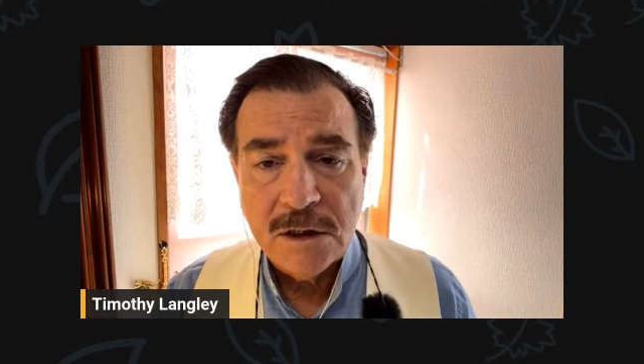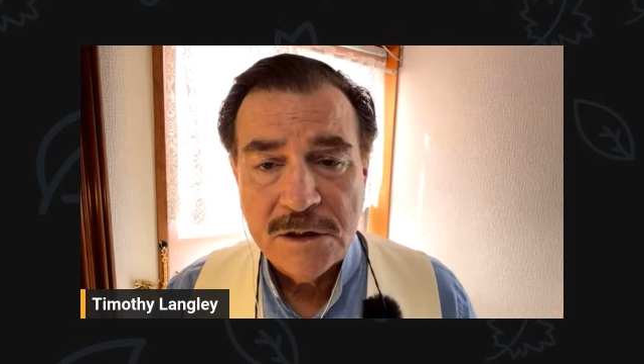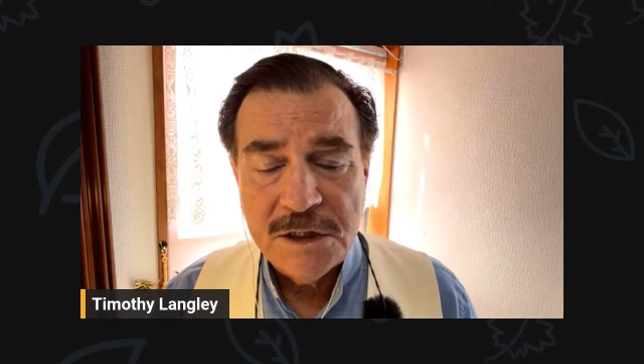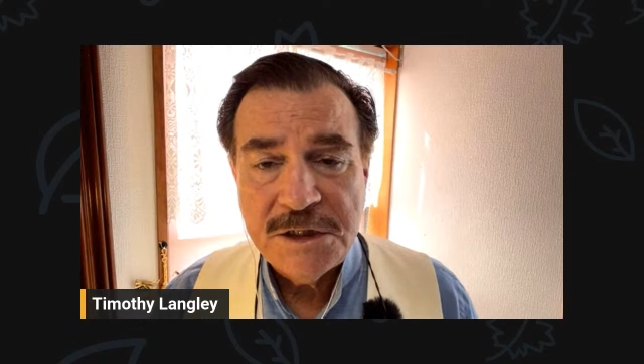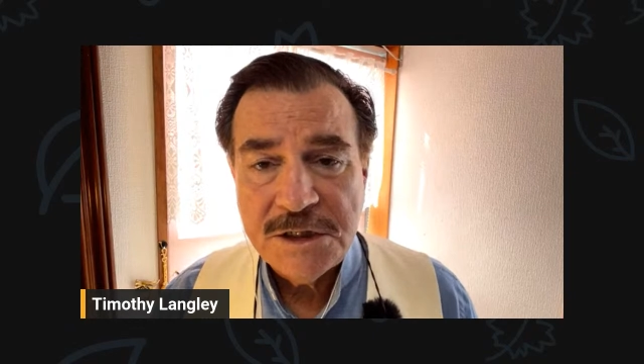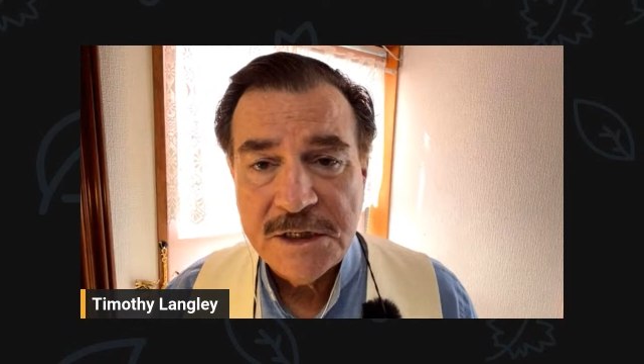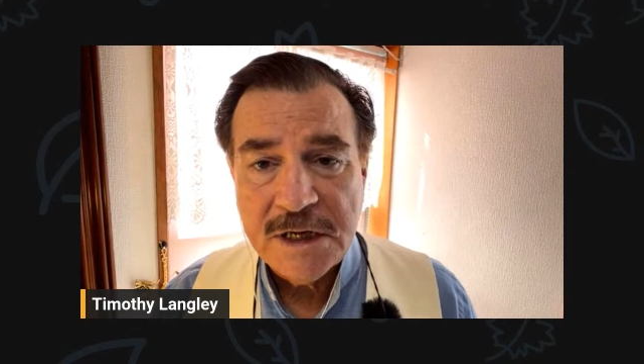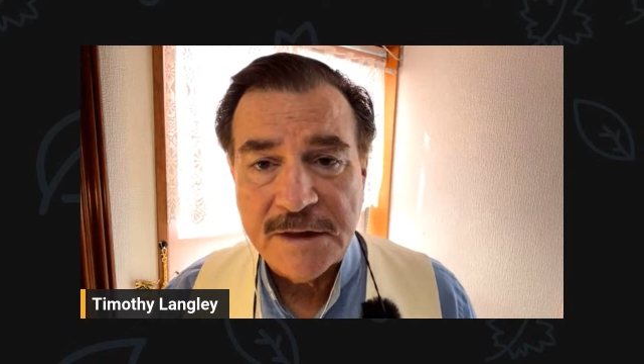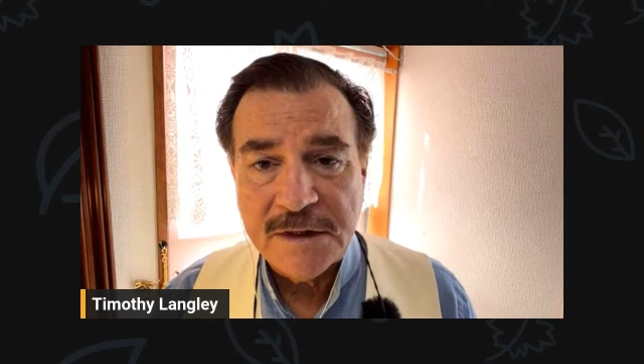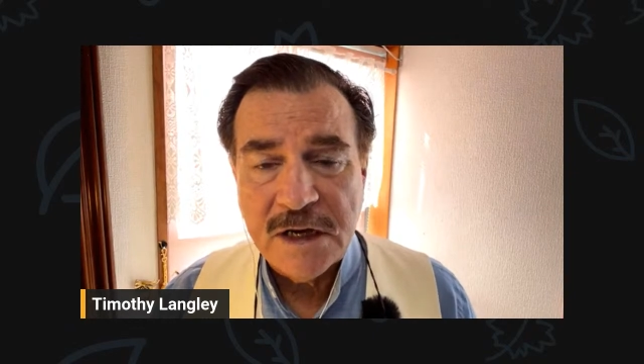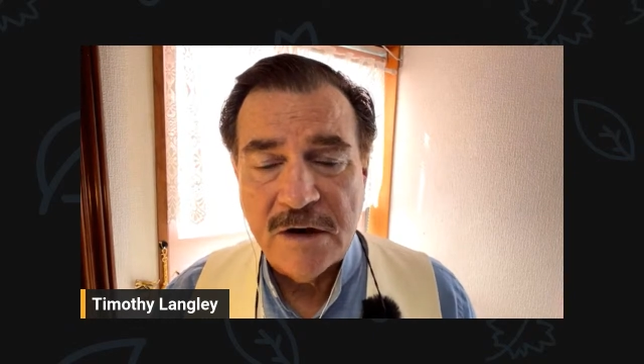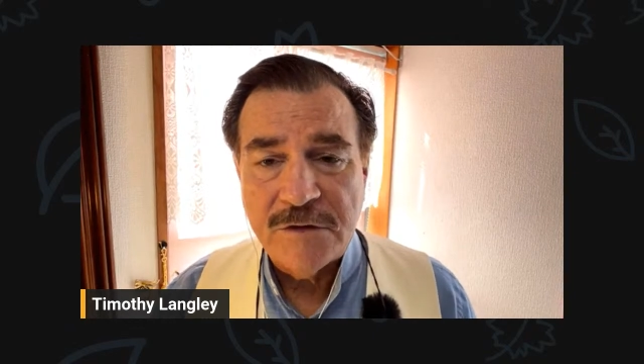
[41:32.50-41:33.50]
Ishin got
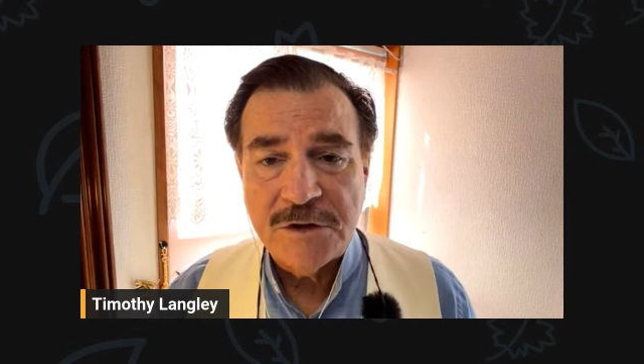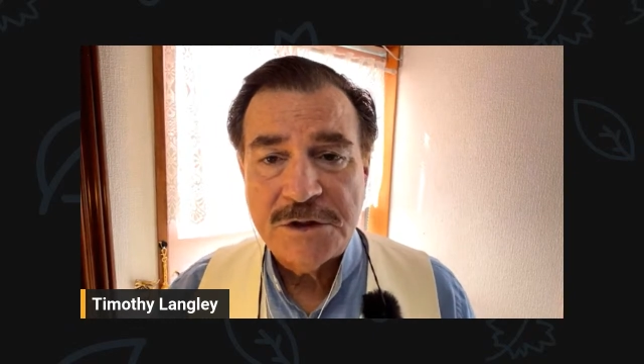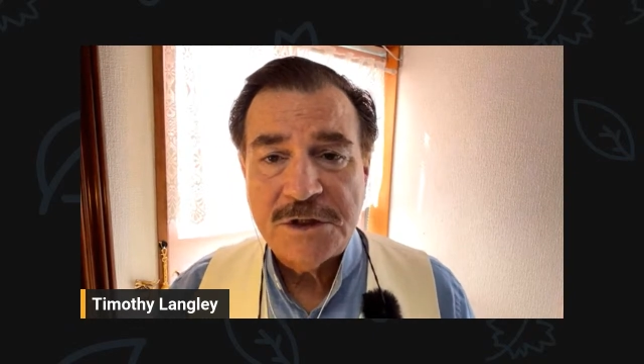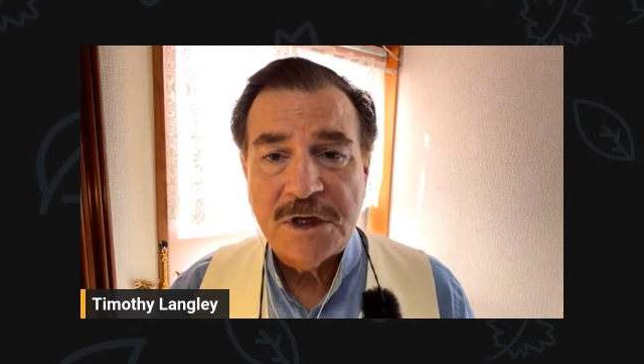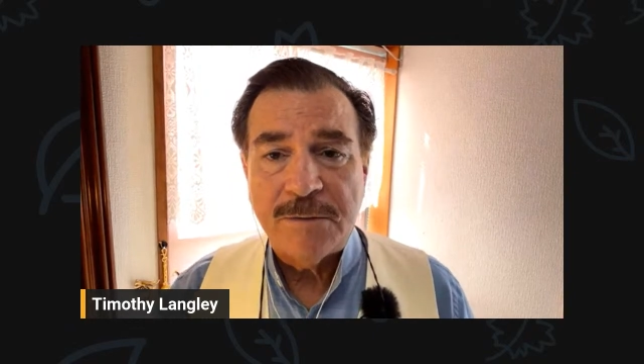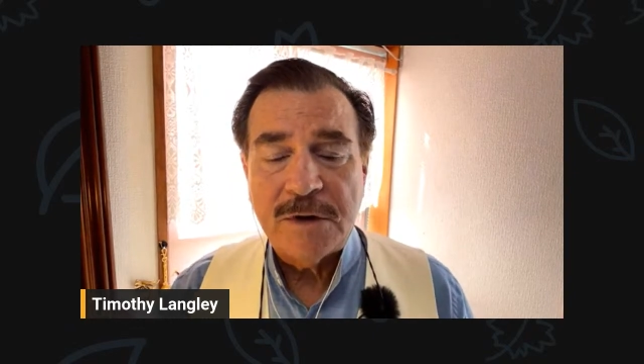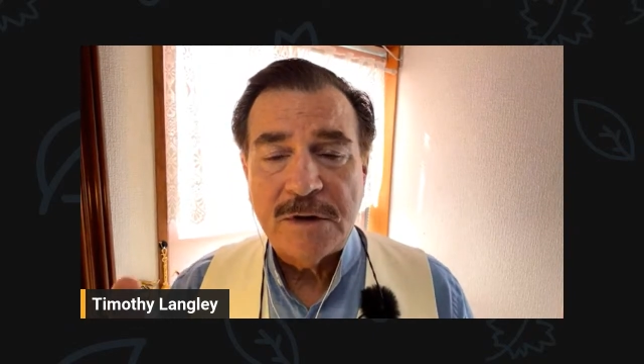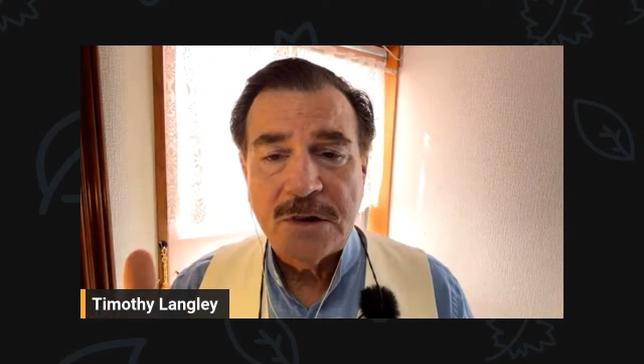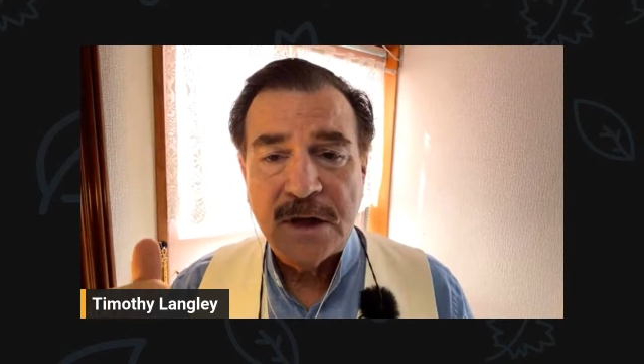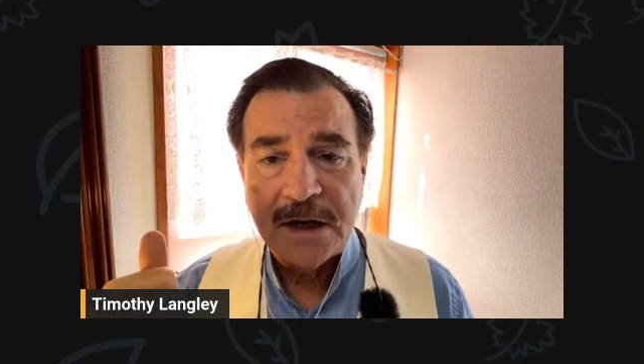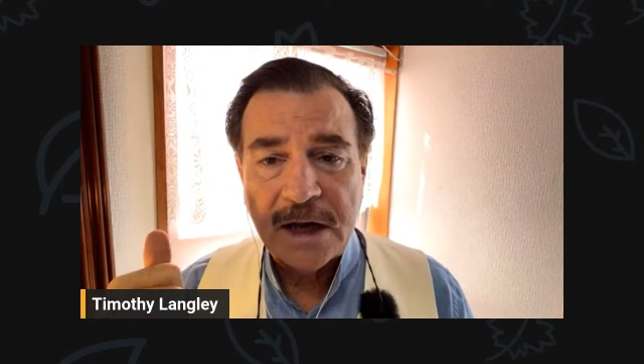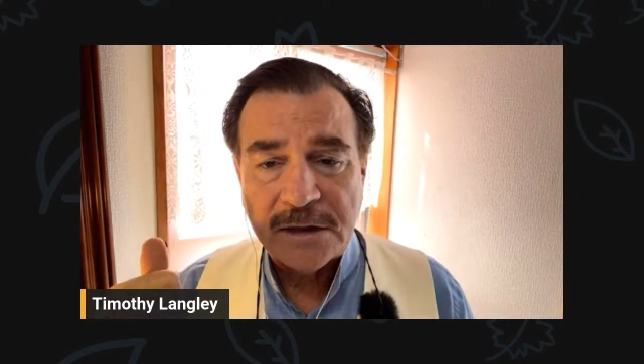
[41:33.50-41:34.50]
the governorship,
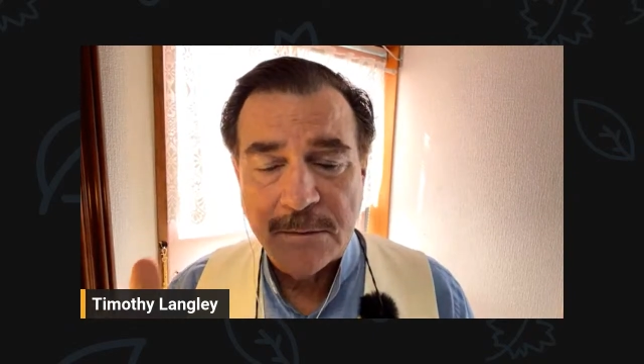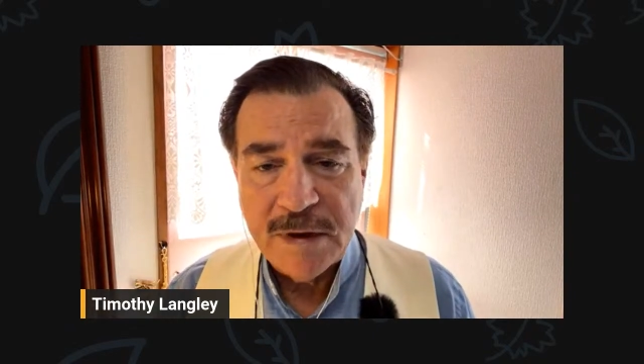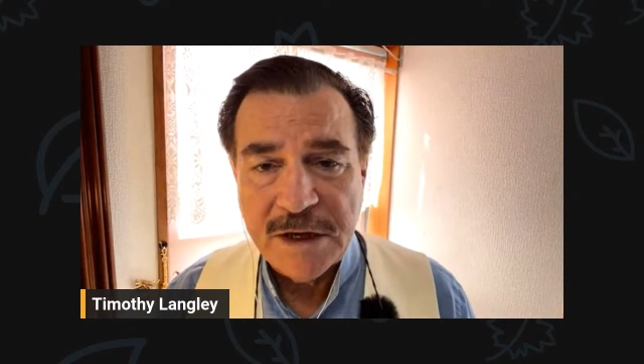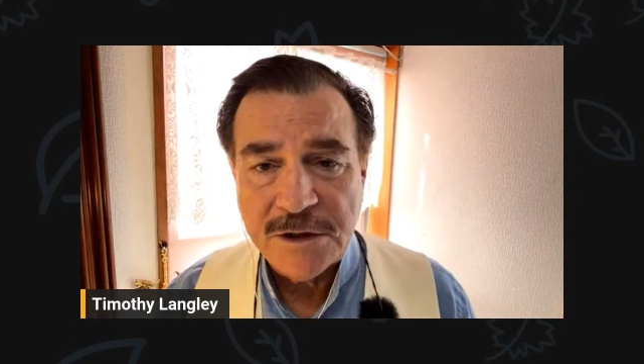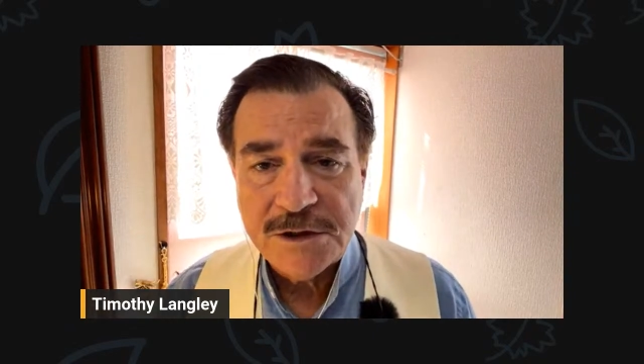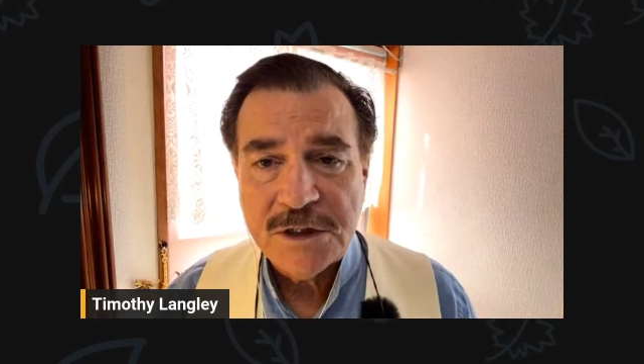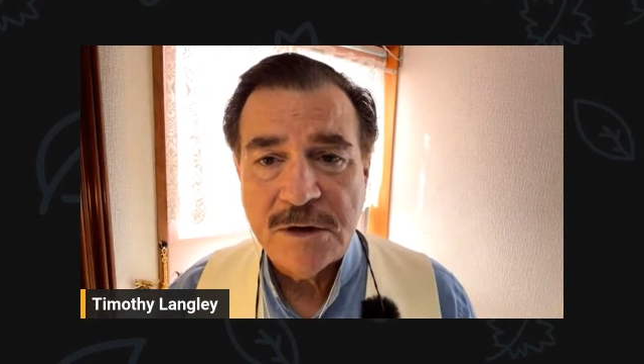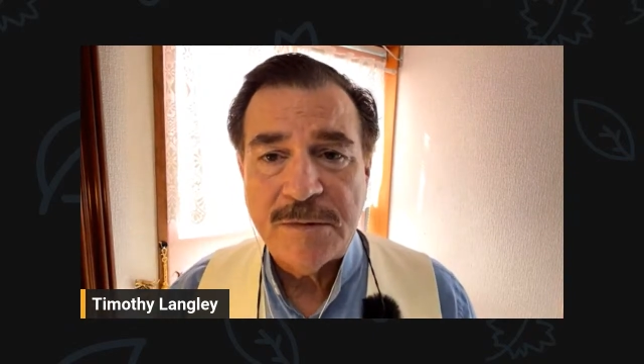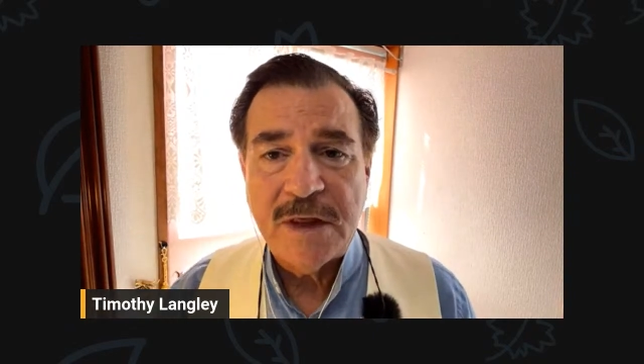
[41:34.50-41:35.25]
they got the mayorship,